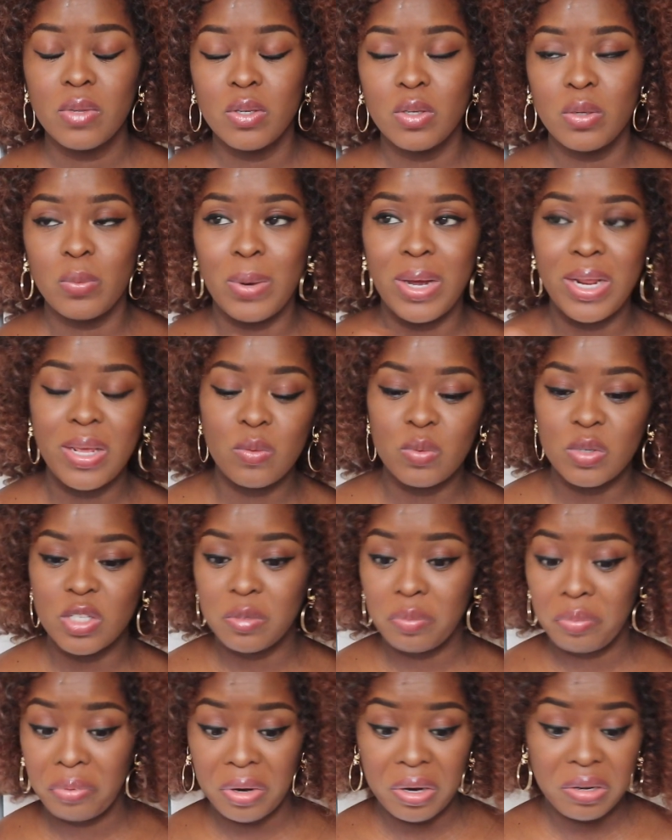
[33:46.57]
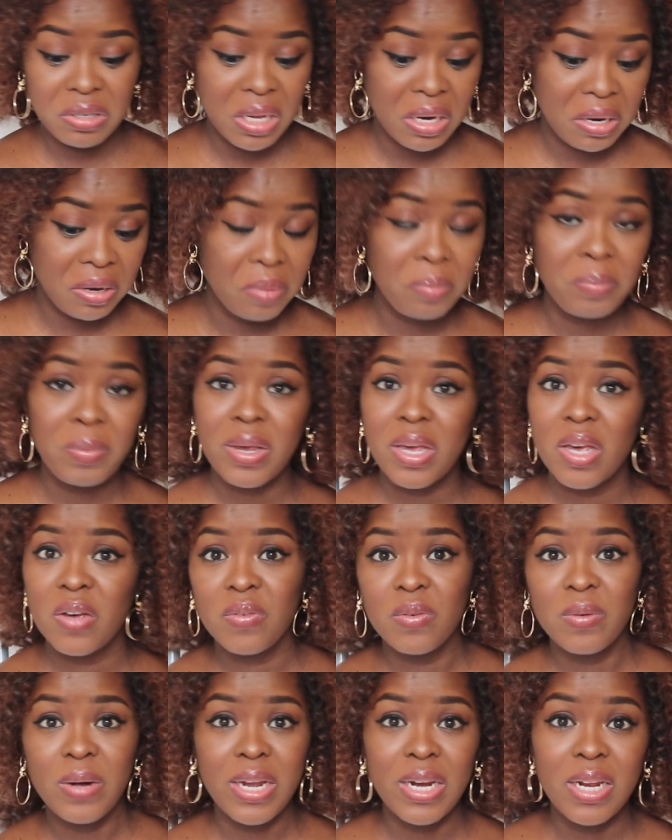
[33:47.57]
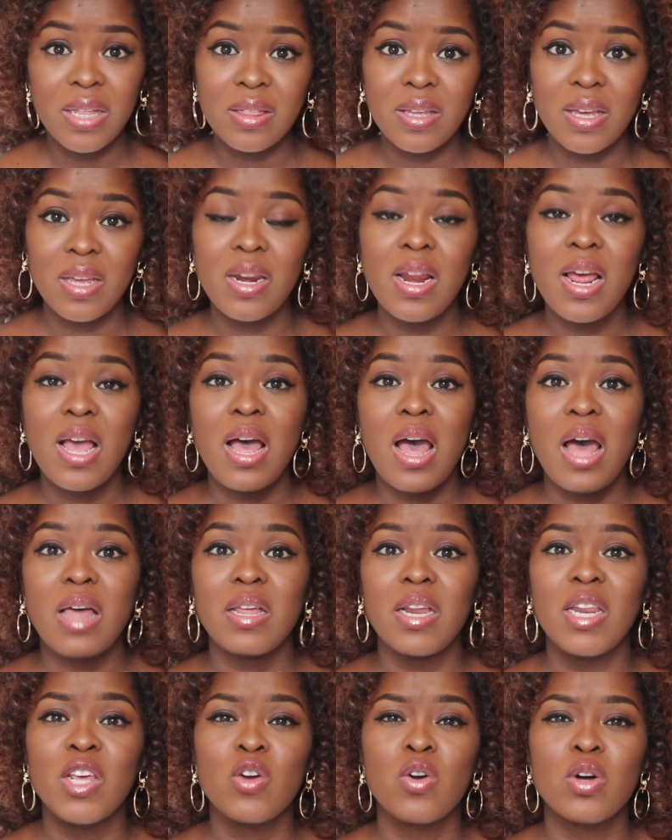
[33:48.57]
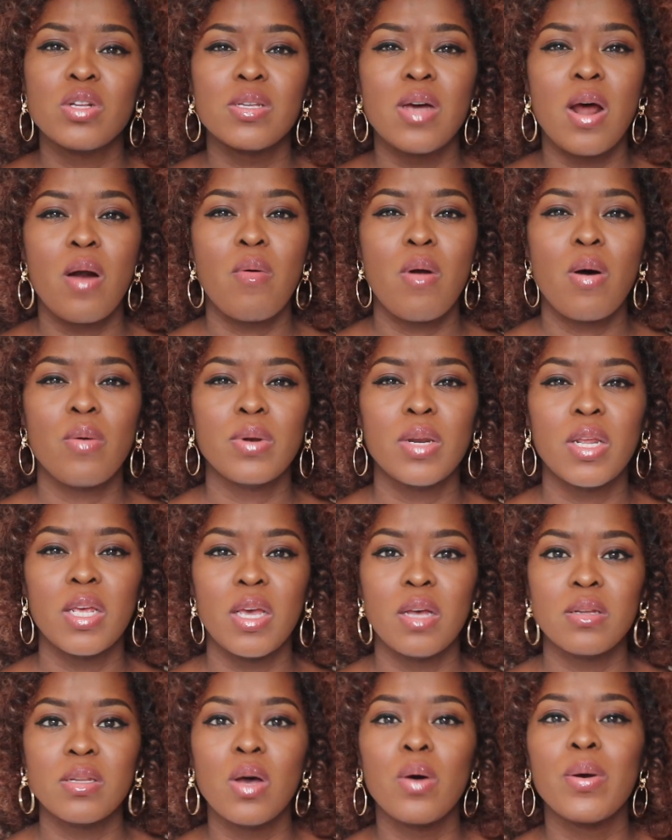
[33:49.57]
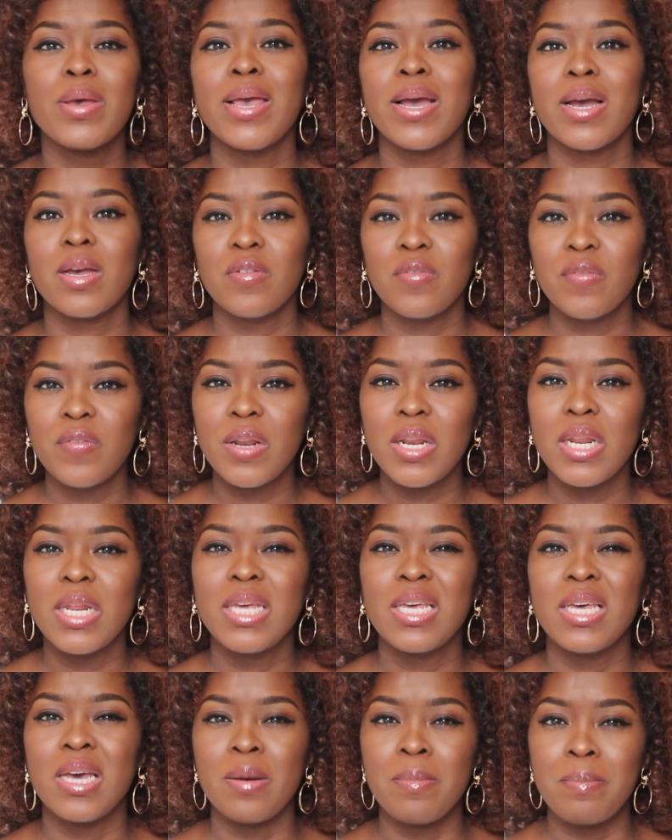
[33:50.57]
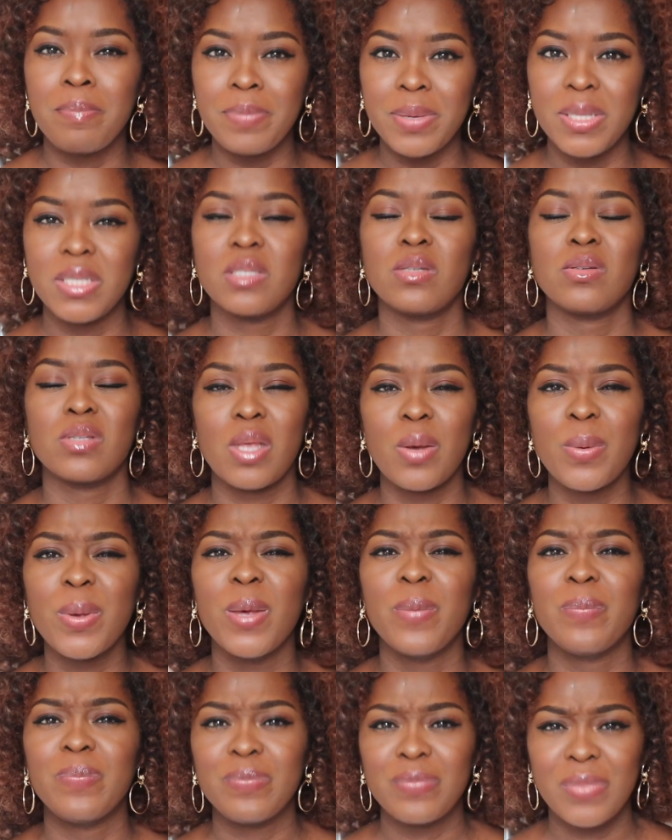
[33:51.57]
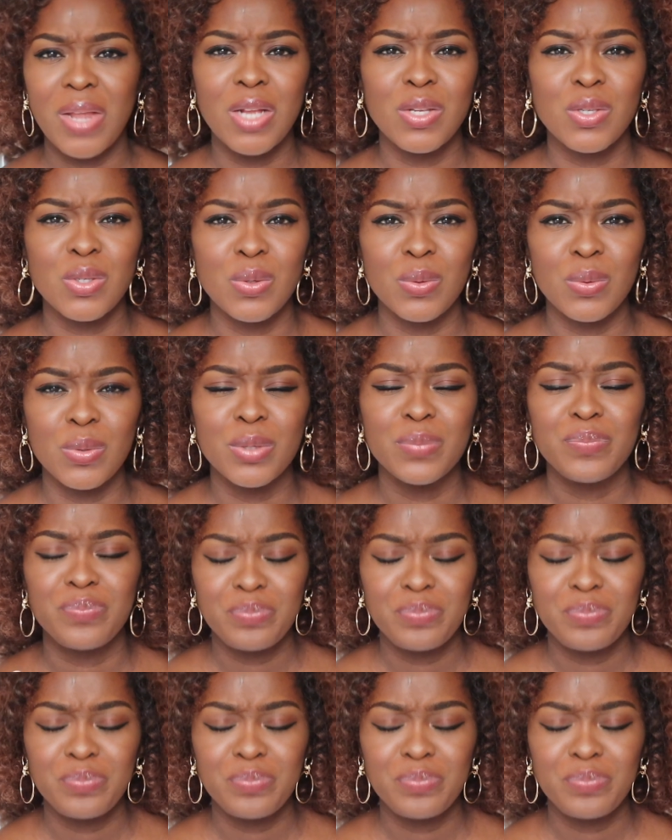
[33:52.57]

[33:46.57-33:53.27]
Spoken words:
So while he was spraying, I was like, nope, I can't feel anything. And then he got around here, like, oh yeah, I can feel it here a bit. So I was like, okay, that's good.